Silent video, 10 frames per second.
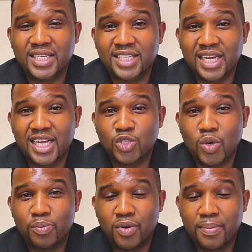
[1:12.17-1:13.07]
intellectual
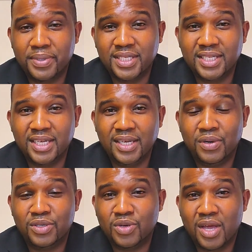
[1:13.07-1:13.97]
property.
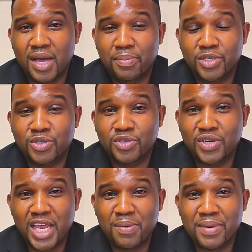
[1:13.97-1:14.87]
We're talking about your
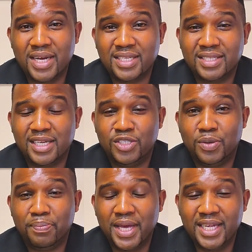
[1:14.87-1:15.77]
trademarks and your
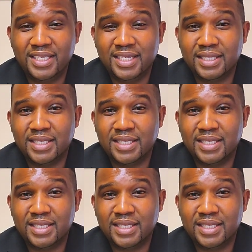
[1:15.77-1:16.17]
patents.